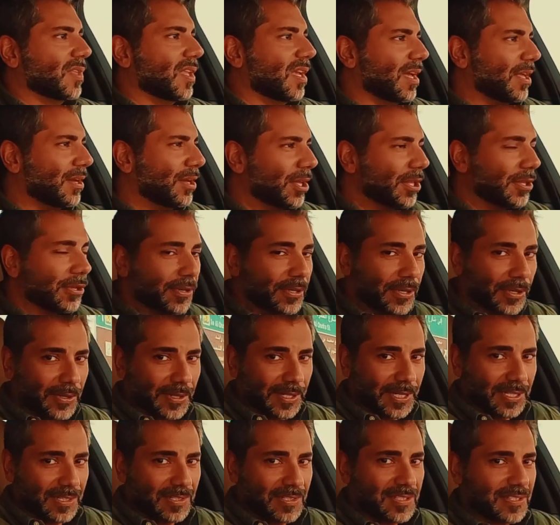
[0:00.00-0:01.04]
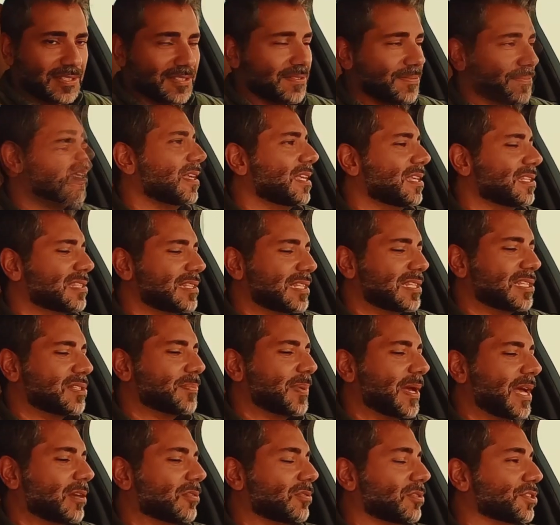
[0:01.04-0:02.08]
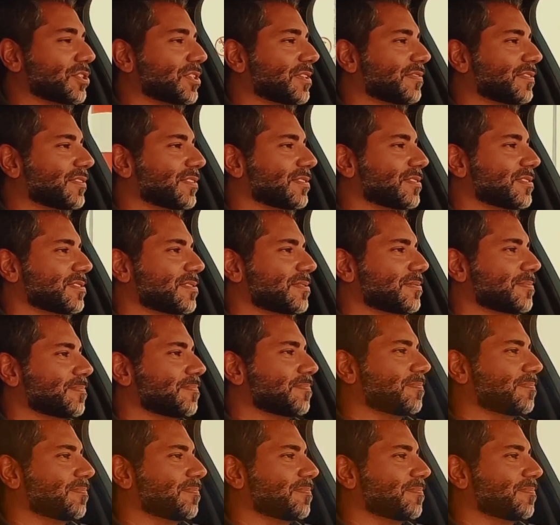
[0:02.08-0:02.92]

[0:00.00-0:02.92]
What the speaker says: Another annoyance is these paddle shifters.